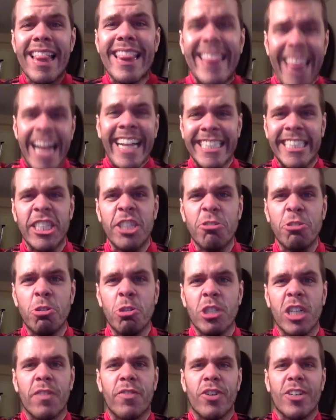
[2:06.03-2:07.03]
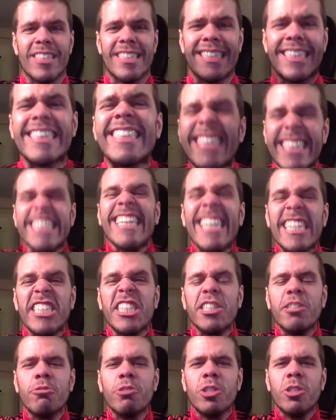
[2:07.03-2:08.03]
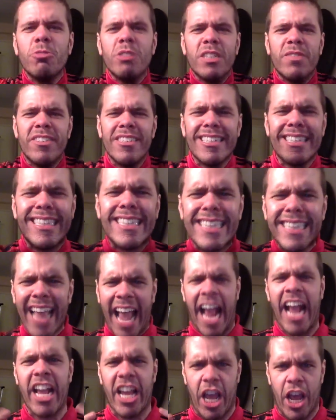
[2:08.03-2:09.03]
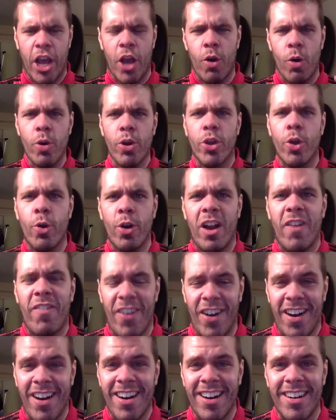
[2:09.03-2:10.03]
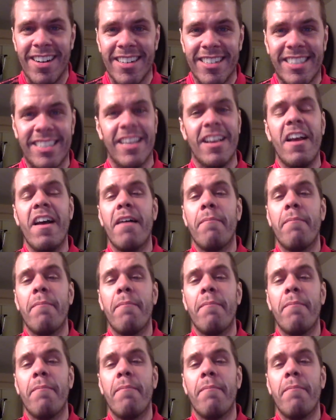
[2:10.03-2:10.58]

Thank you, universe. Thank you, universe. Thank you, universe.